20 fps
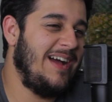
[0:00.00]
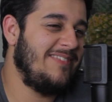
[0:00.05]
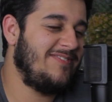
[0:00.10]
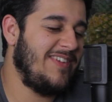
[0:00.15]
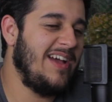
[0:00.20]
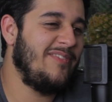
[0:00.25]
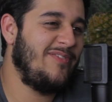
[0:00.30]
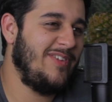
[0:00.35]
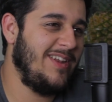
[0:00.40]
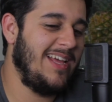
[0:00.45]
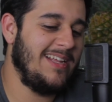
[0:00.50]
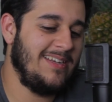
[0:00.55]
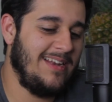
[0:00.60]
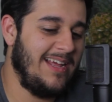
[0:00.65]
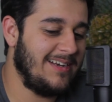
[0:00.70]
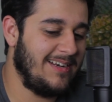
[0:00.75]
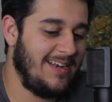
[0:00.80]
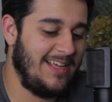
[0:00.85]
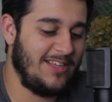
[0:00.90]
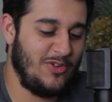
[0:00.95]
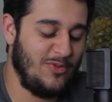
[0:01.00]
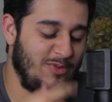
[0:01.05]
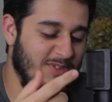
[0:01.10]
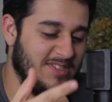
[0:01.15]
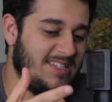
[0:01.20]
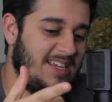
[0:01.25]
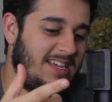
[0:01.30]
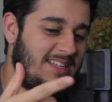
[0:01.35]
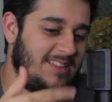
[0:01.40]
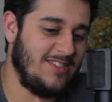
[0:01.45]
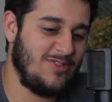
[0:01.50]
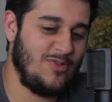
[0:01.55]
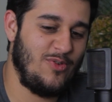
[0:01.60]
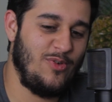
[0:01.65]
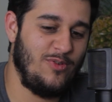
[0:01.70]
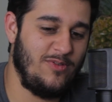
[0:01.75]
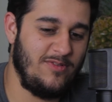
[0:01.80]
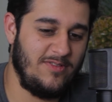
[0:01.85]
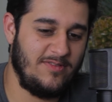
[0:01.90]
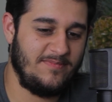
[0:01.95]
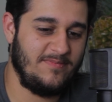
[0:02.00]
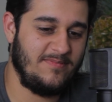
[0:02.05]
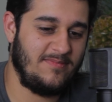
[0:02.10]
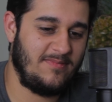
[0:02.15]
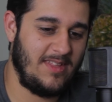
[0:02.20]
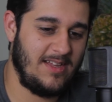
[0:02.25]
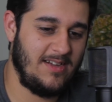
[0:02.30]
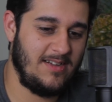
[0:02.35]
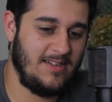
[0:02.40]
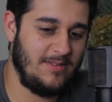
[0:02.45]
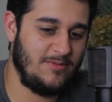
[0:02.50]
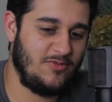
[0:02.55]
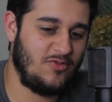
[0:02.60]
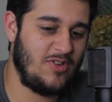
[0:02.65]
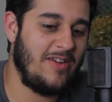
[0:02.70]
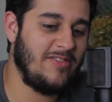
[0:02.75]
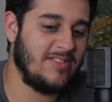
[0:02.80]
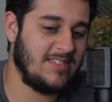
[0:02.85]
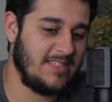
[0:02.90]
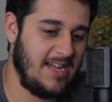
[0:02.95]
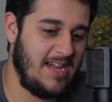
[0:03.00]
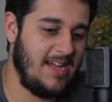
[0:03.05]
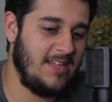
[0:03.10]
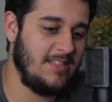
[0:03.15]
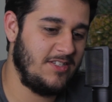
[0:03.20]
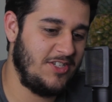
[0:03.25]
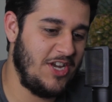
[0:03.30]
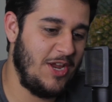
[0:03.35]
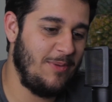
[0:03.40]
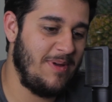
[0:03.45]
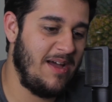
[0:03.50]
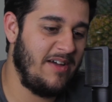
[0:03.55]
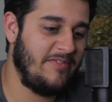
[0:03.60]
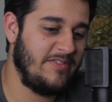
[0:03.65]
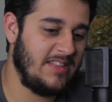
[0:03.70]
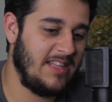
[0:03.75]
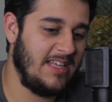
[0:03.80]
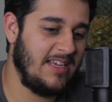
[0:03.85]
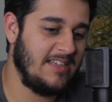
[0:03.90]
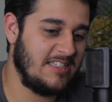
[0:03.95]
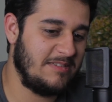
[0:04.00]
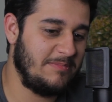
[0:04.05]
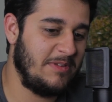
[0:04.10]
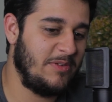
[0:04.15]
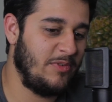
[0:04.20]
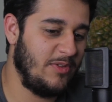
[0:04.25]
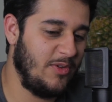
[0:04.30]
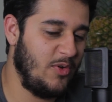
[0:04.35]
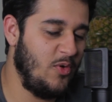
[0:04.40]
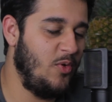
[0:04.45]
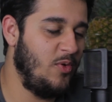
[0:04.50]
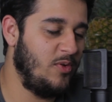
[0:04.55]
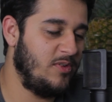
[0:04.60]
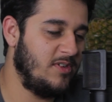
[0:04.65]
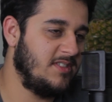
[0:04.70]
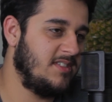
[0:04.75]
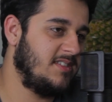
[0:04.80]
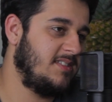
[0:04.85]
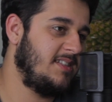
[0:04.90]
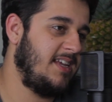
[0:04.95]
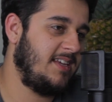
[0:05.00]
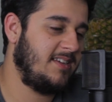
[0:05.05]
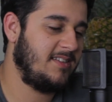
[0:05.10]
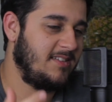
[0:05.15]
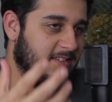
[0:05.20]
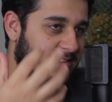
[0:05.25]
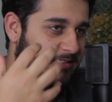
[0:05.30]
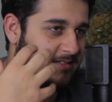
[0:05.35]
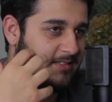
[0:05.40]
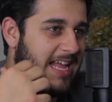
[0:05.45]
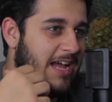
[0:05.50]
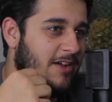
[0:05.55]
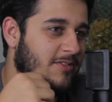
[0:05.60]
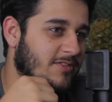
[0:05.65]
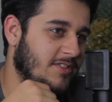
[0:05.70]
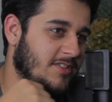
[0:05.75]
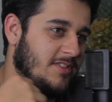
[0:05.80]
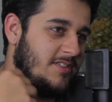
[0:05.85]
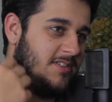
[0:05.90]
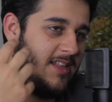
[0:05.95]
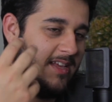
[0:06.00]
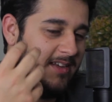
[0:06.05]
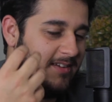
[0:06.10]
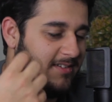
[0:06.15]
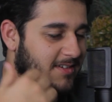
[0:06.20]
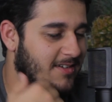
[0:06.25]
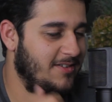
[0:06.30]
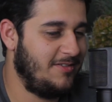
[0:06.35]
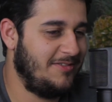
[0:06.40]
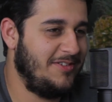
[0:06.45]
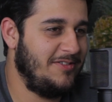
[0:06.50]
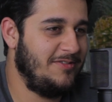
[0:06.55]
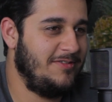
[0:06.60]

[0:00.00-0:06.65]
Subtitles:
I feel like you were saying, this whole Travis Scott, J Balvin thing is going to be really cool because it's like nostalgia. Like, I don't know.